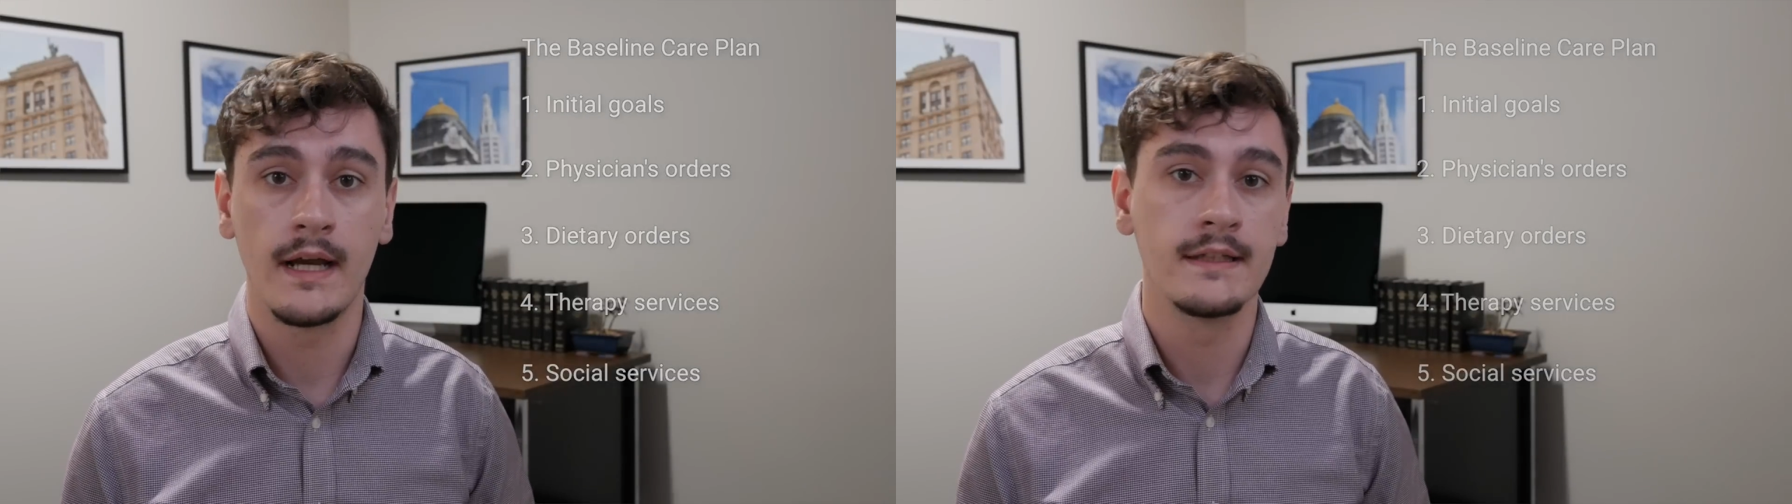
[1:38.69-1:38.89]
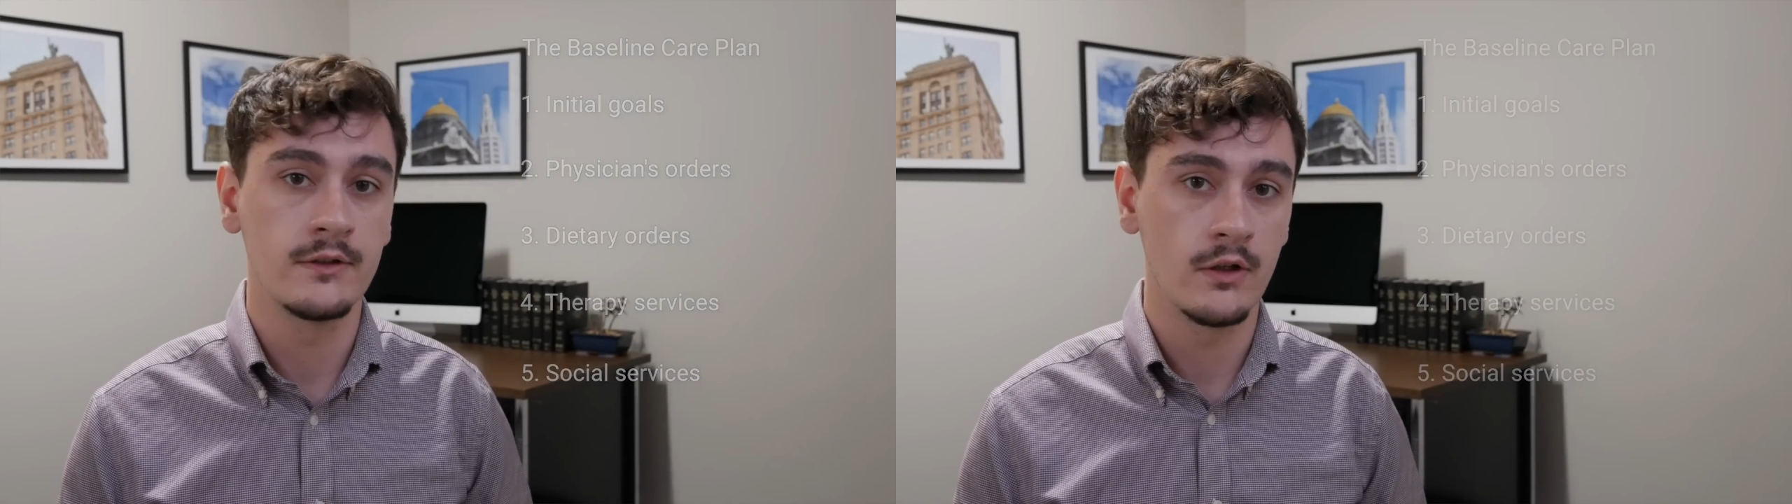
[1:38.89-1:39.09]

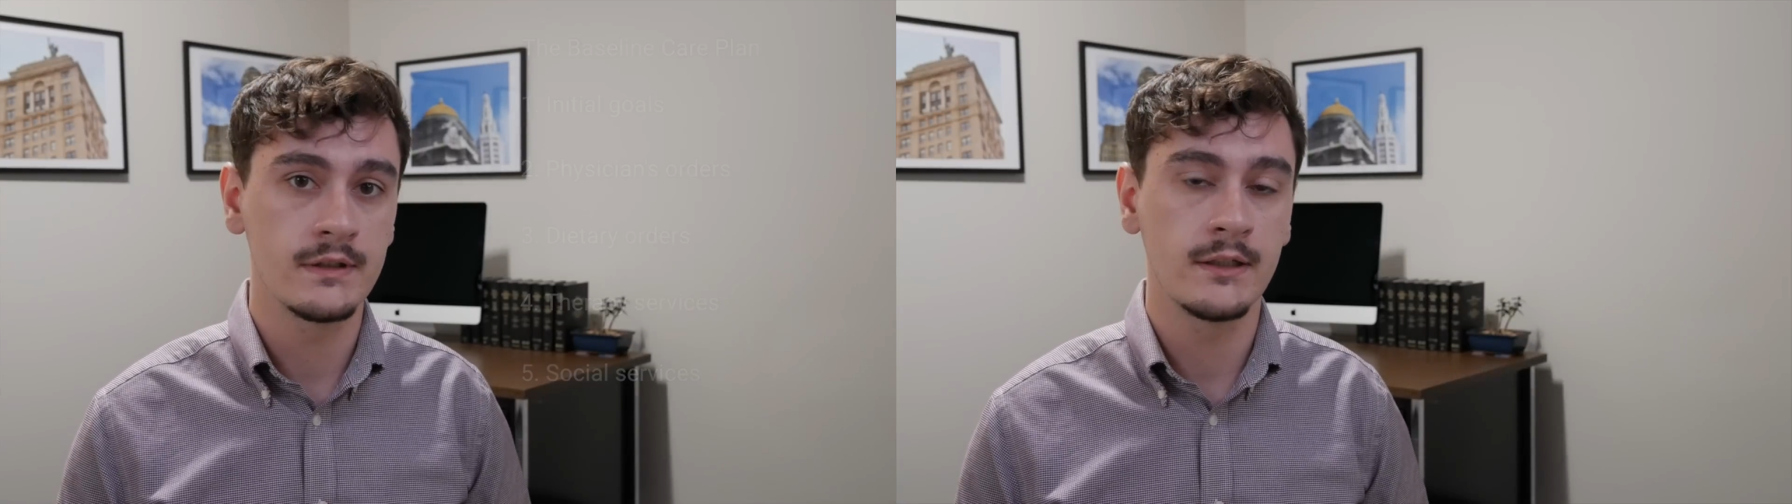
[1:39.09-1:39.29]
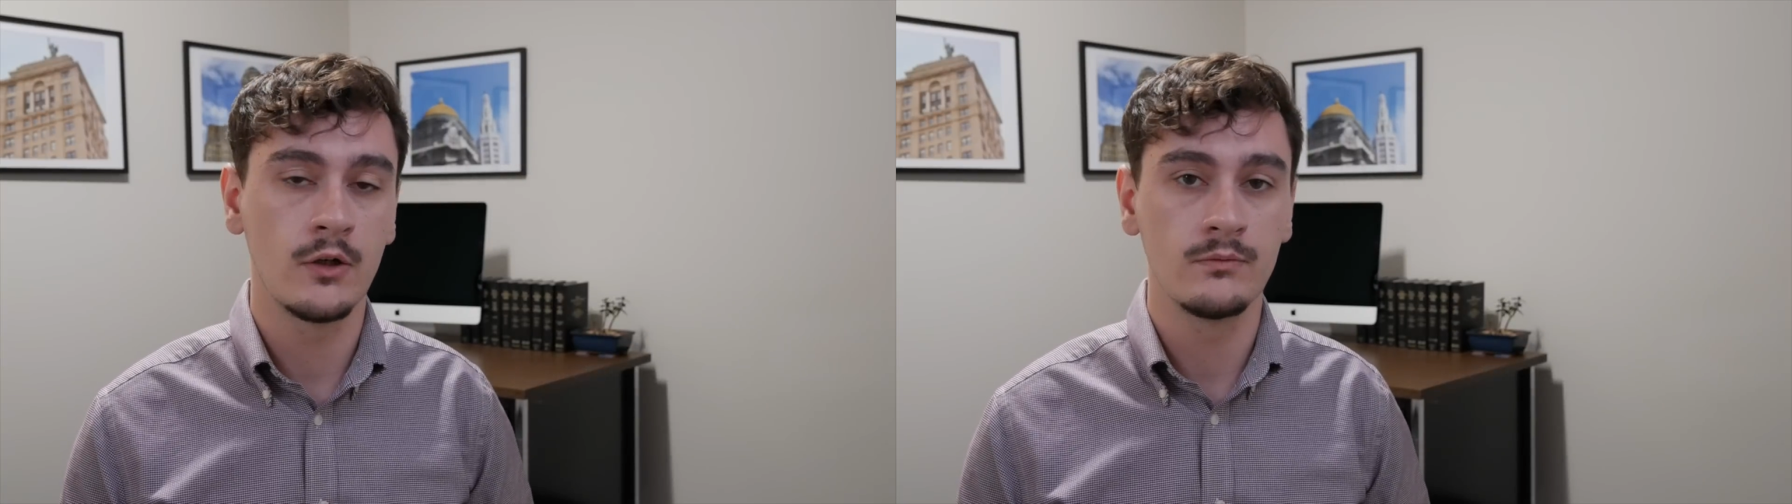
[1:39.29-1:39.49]
as a
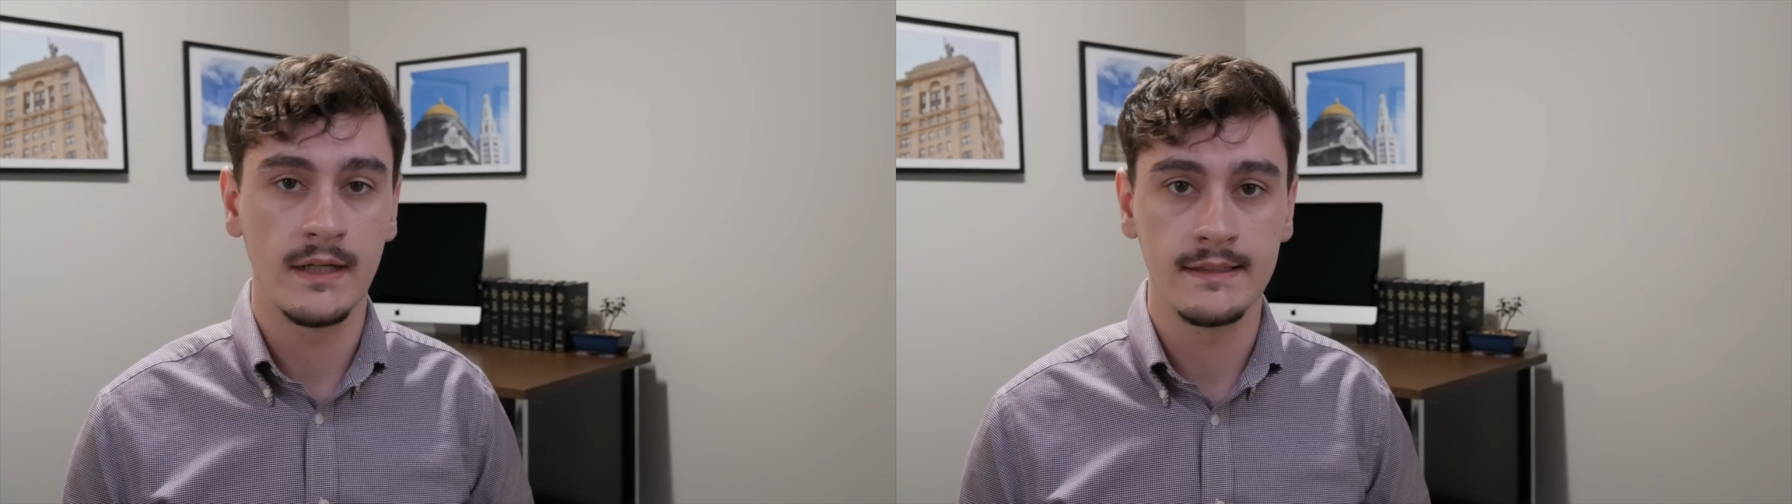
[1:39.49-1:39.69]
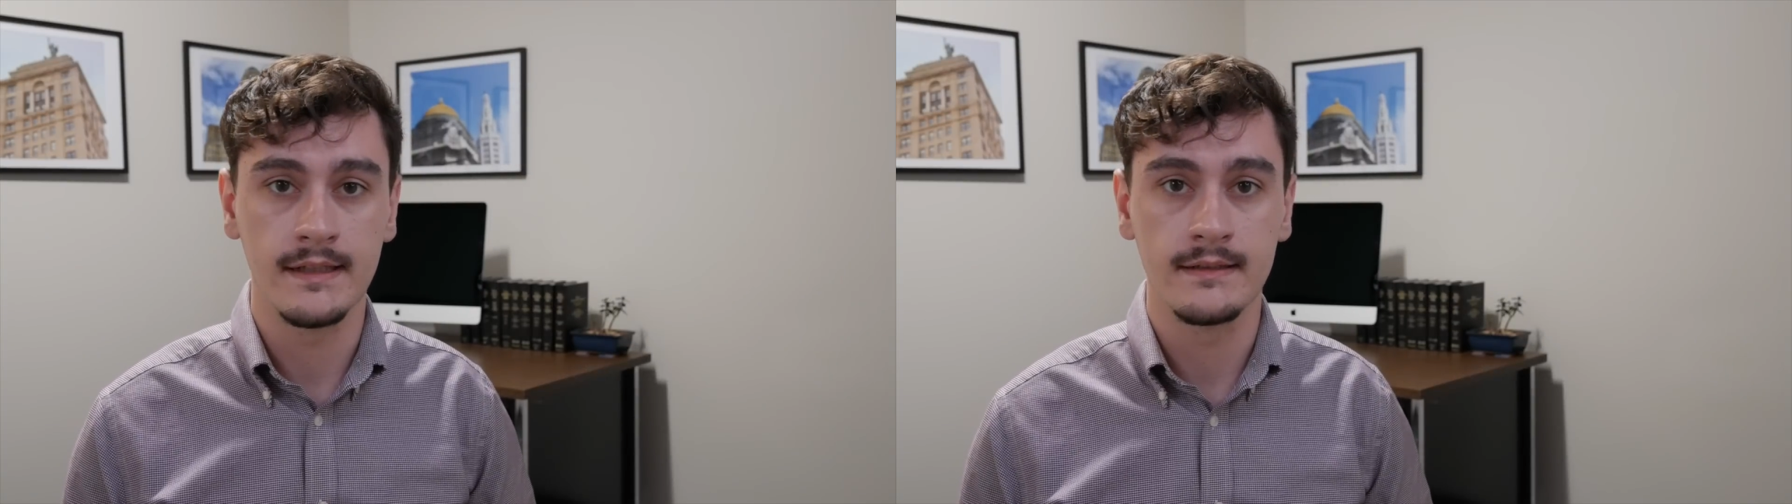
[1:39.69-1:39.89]
nursing home
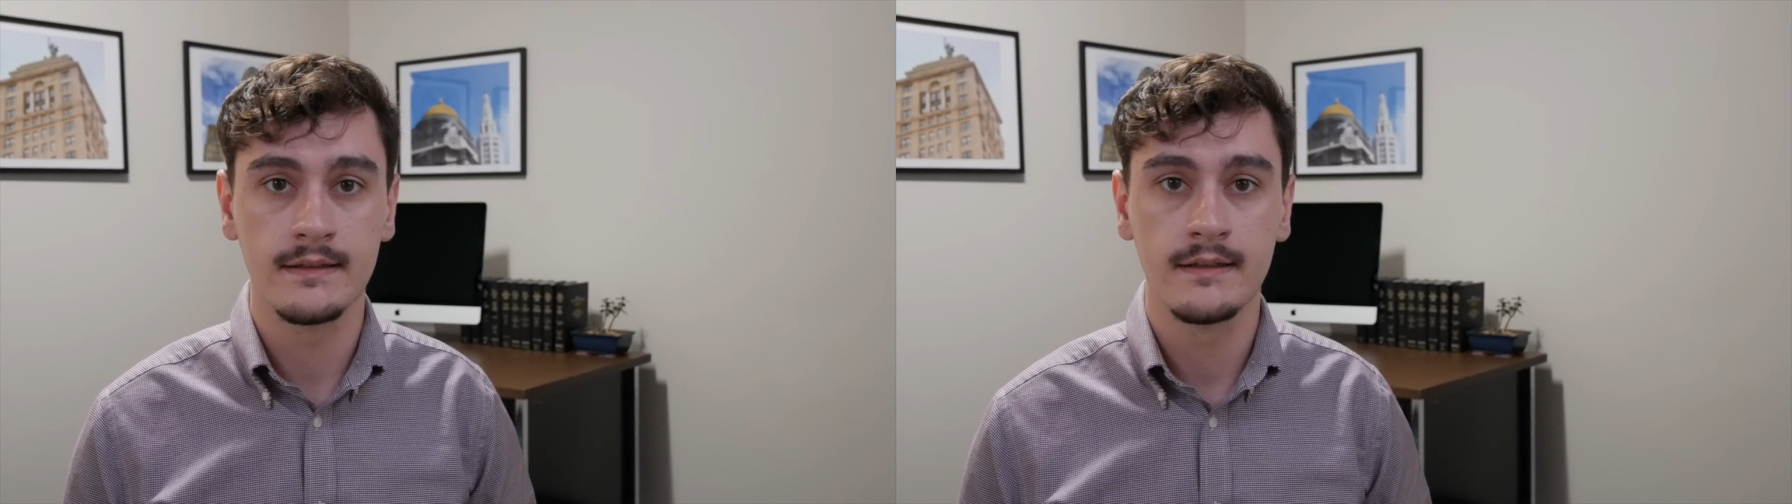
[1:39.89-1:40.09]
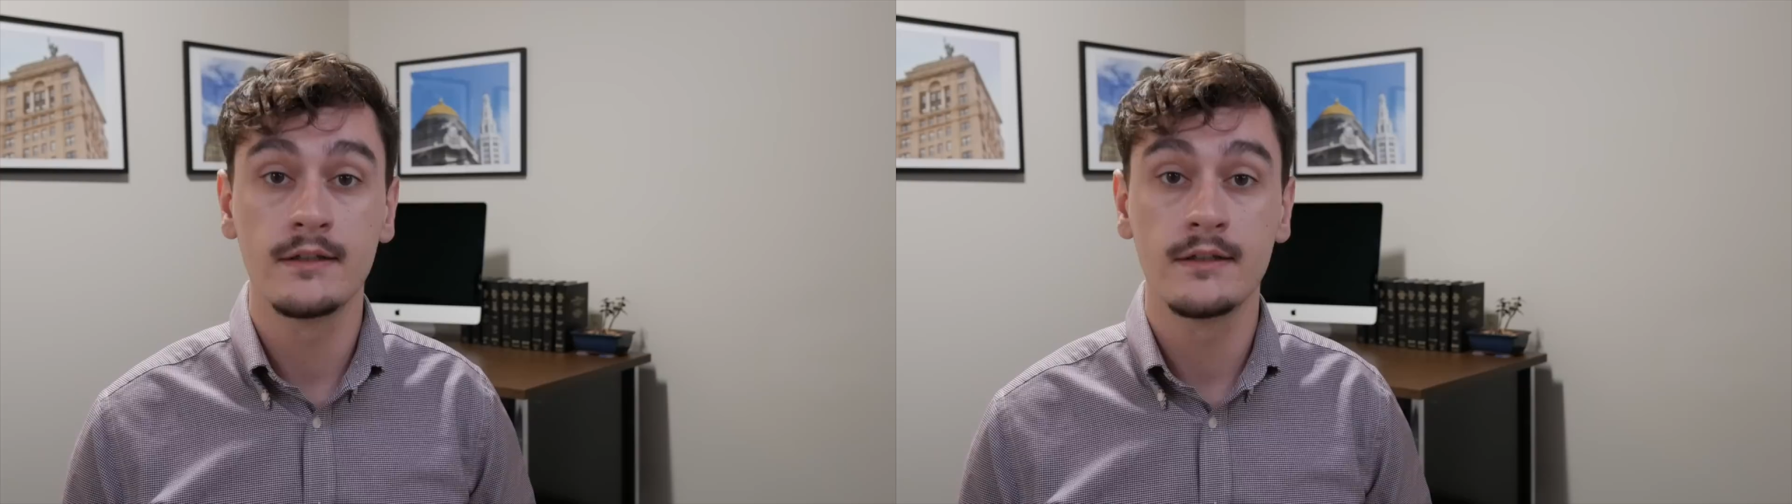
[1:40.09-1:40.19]
resident